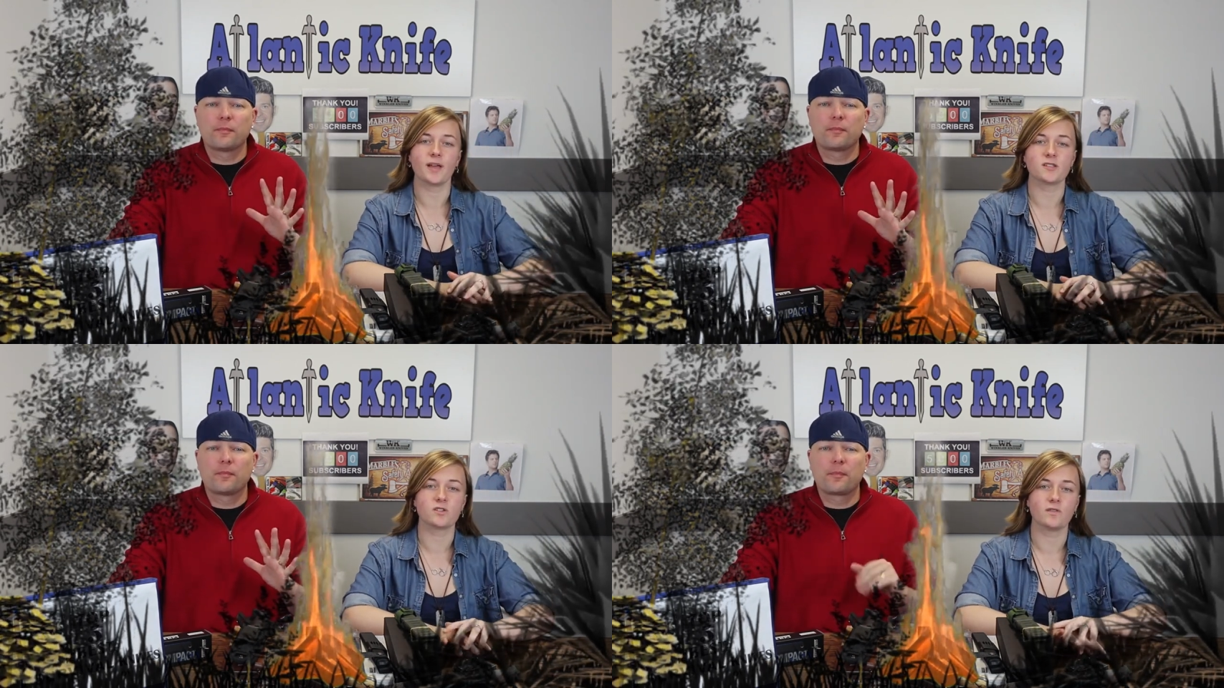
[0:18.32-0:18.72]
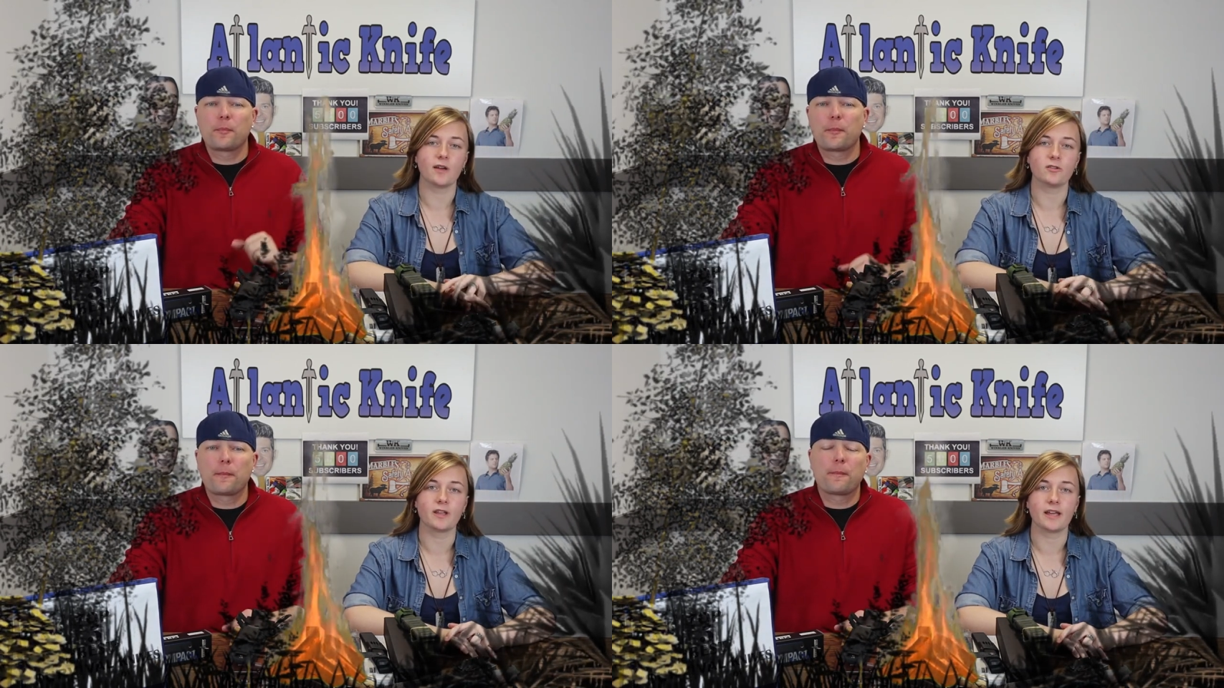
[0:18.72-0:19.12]
Speaker 1: best
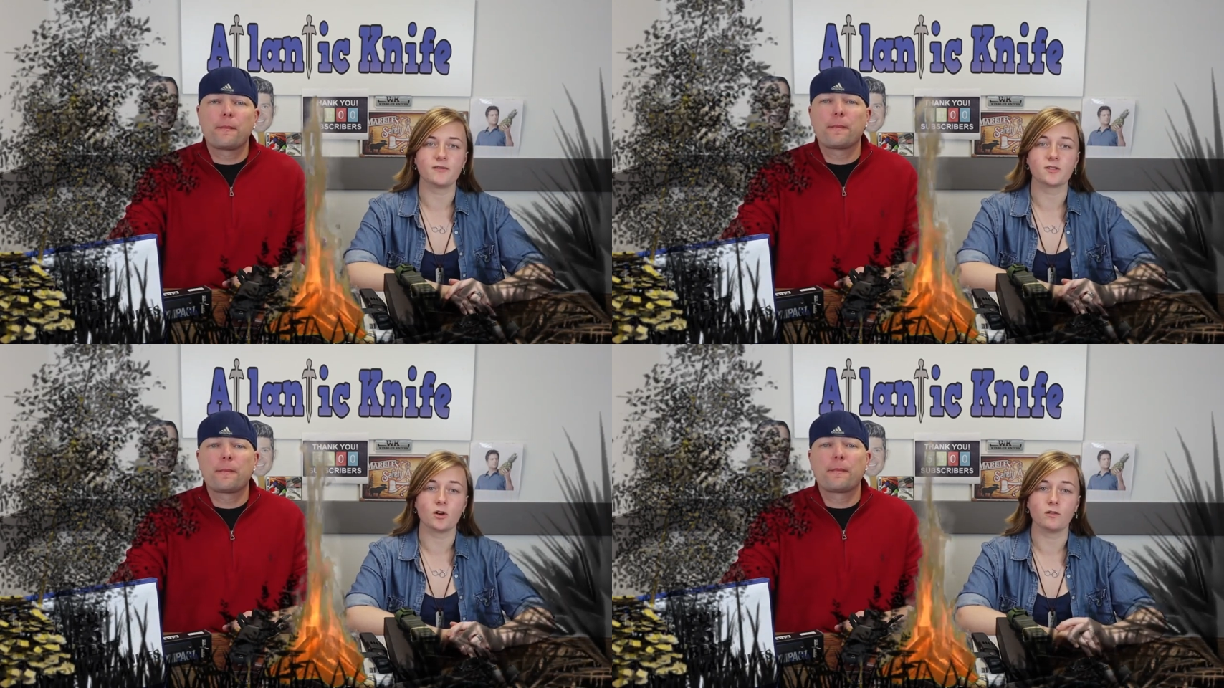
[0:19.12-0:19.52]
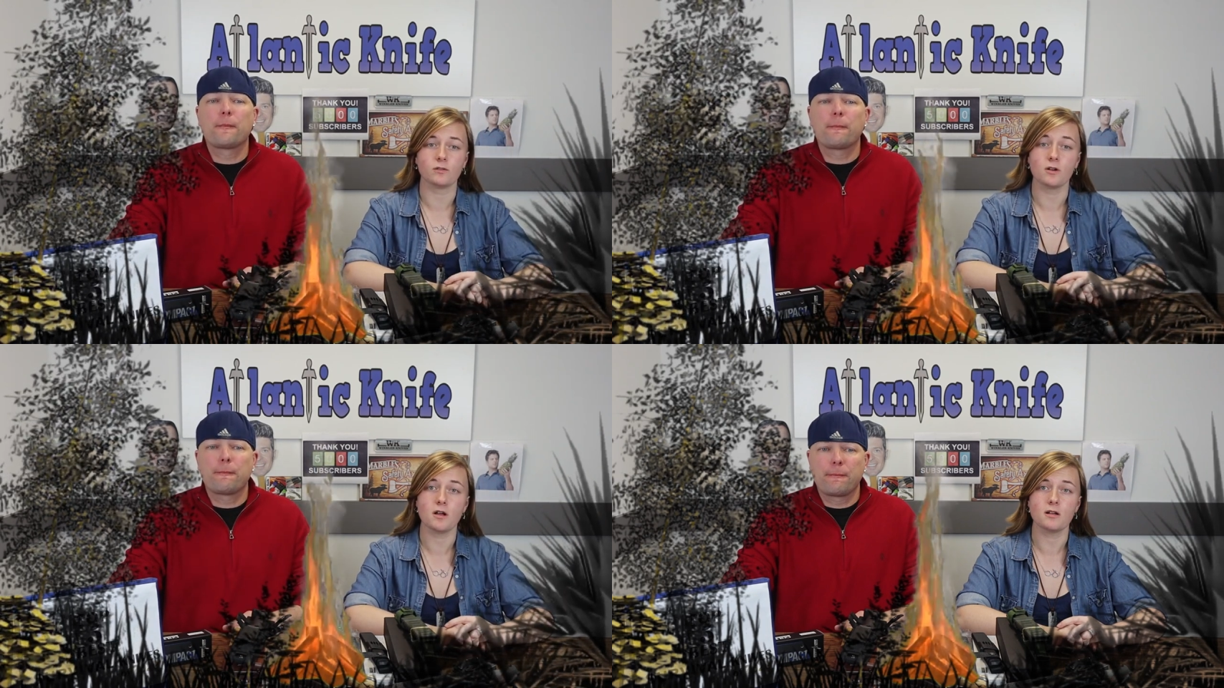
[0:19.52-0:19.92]
survival knives
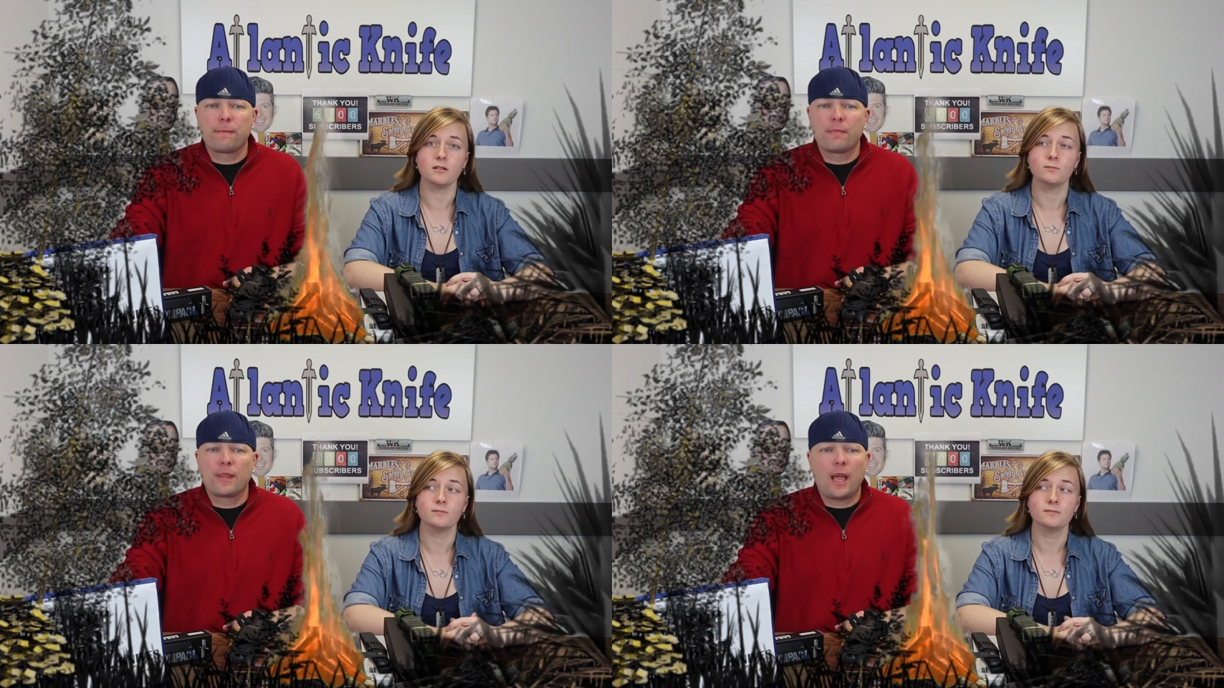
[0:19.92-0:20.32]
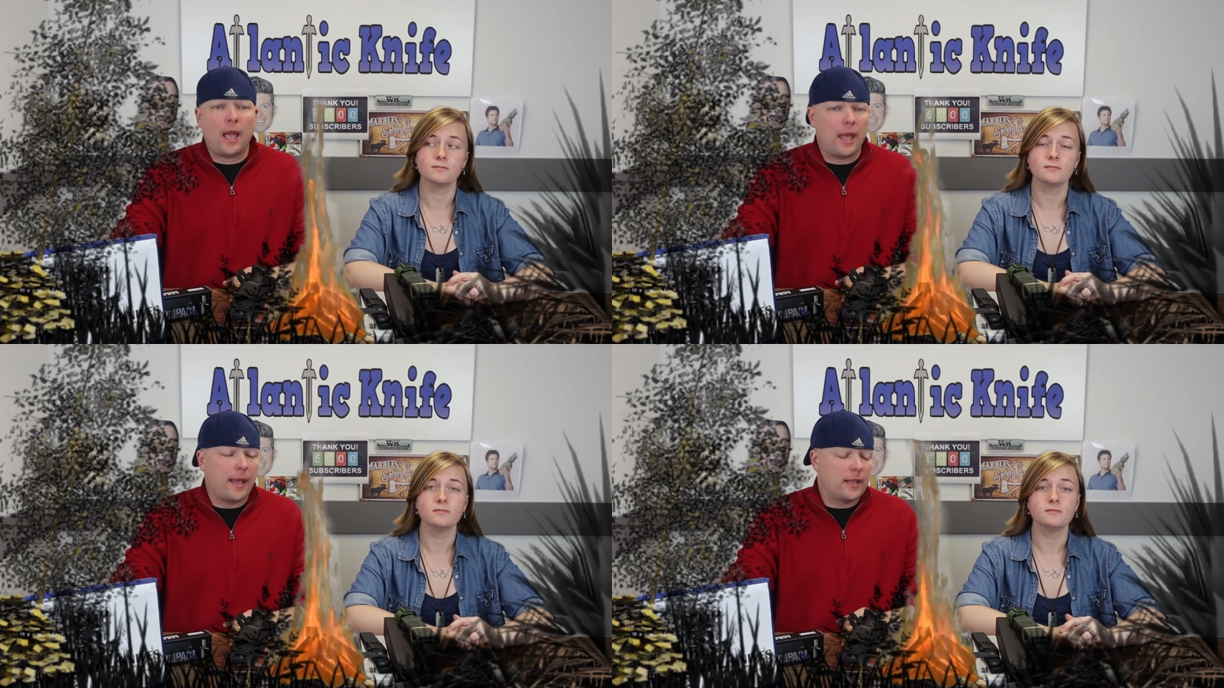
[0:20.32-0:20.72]
overall.
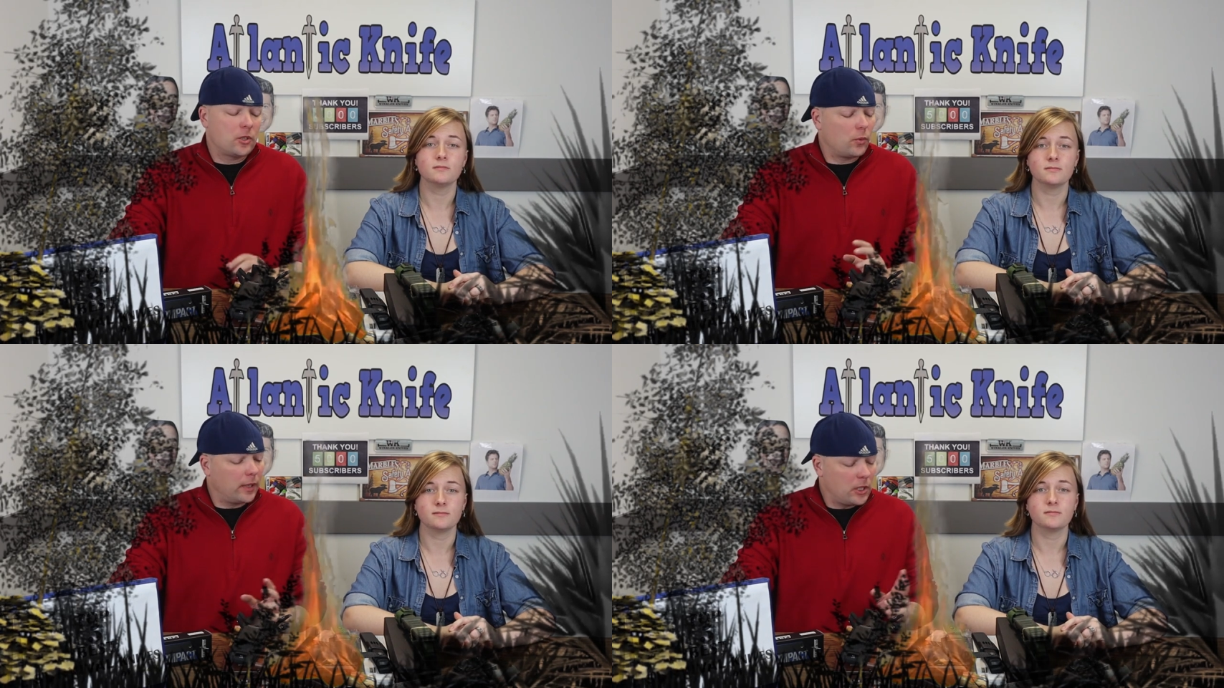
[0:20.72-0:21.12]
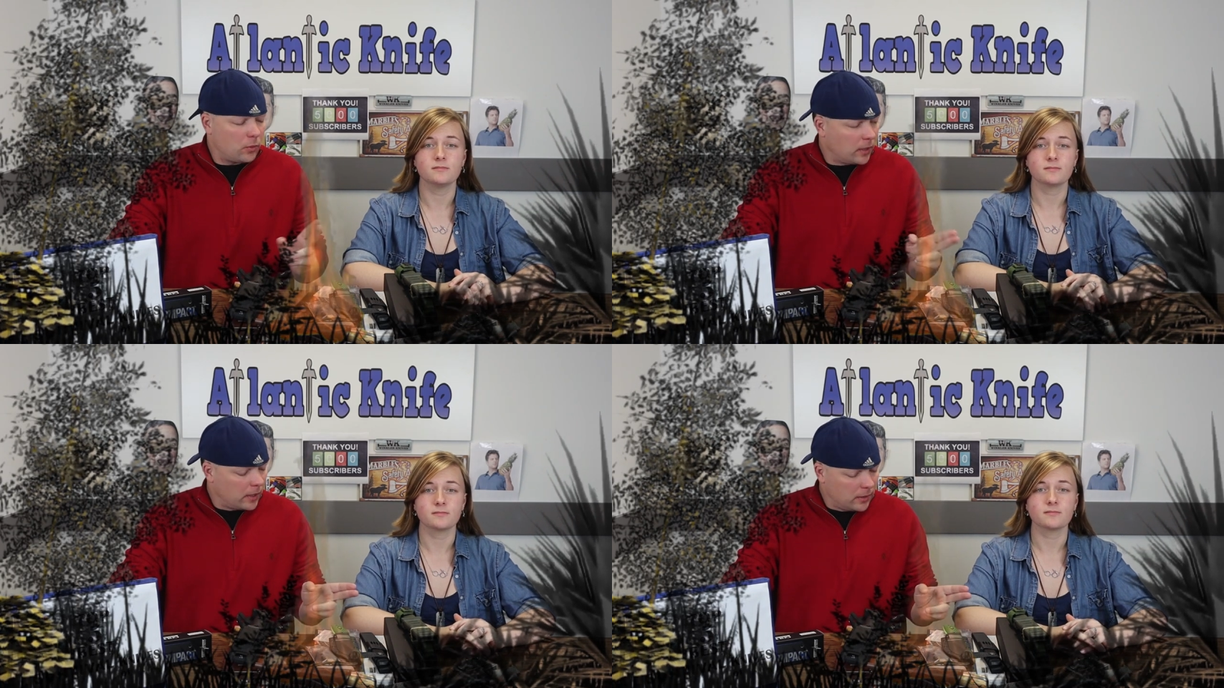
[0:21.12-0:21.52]
Speaker 2: And twenty
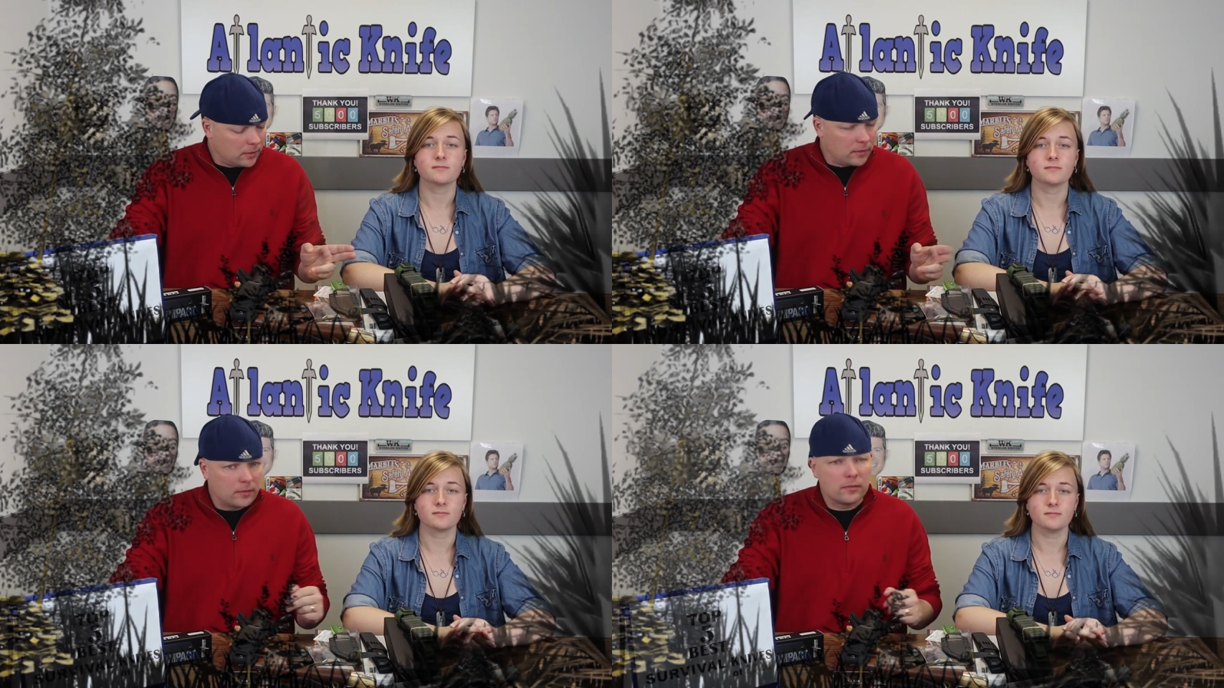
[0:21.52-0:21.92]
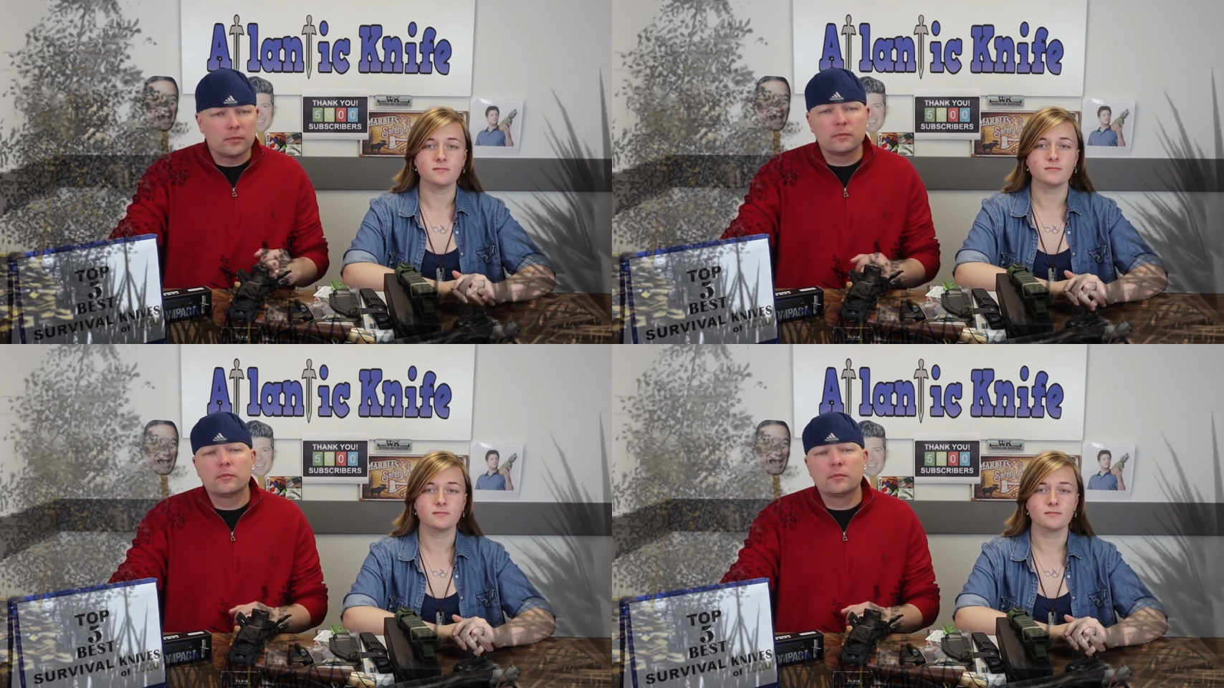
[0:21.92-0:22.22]
twenty. Mm-hmm.